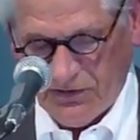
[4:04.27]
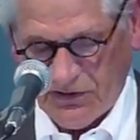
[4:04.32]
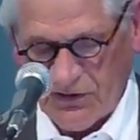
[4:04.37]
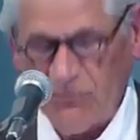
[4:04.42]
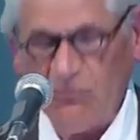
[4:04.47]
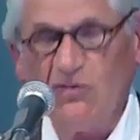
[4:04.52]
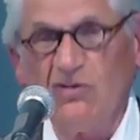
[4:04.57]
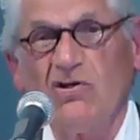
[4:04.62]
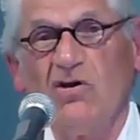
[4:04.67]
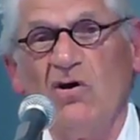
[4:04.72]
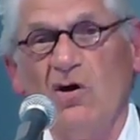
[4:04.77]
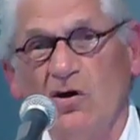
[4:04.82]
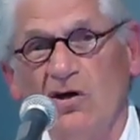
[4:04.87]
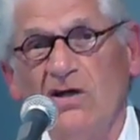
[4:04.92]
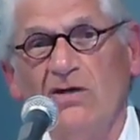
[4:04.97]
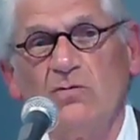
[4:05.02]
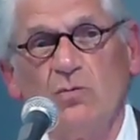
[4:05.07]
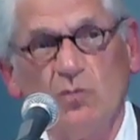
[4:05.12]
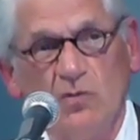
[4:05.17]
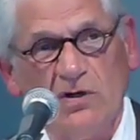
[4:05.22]
She was
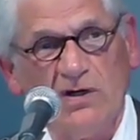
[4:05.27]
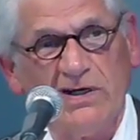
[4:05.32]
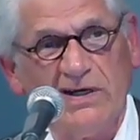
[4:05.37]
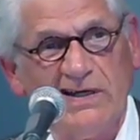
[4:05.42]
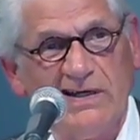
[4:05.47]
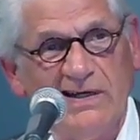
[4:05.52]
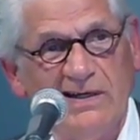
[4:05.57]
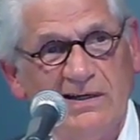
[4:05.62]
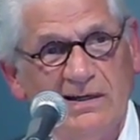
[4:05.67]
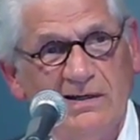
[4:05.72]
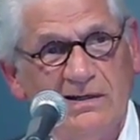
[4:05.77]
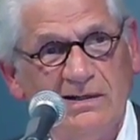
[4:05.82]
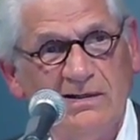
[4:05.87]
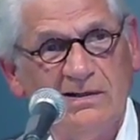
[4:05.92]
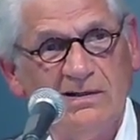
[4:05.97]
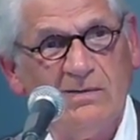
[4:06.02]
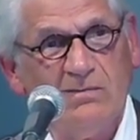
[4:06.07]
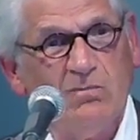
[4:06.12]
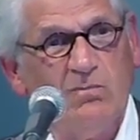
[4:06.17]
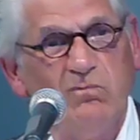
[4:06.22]
hardworking,
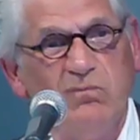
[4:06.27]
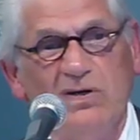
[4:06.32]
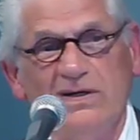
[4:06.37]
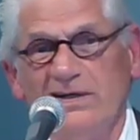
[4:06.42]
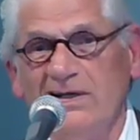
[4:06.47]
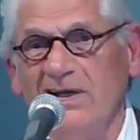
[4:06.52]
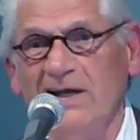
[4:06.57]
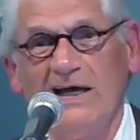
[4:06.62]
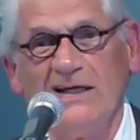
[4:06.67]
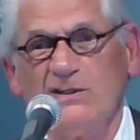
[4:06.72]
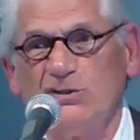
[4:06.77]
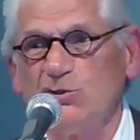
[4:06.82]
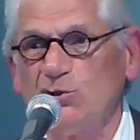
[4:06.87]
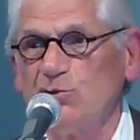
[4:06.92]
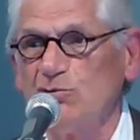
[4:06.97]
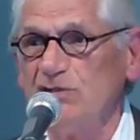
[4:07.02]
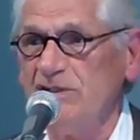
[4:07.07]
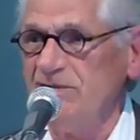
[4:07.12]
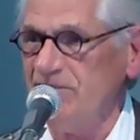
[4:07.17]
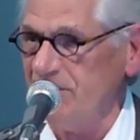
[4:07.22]
but not
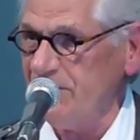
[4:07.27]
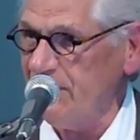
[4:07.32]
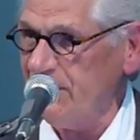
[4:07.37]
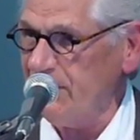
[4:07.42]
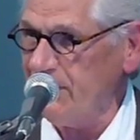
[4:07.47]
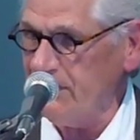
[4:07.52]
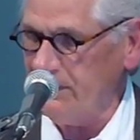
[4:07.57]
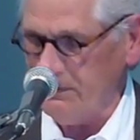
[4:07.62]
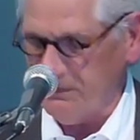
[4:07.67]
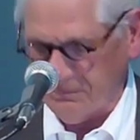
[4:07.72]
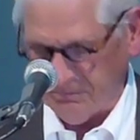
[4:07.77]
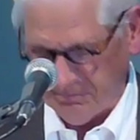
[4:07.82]
driven.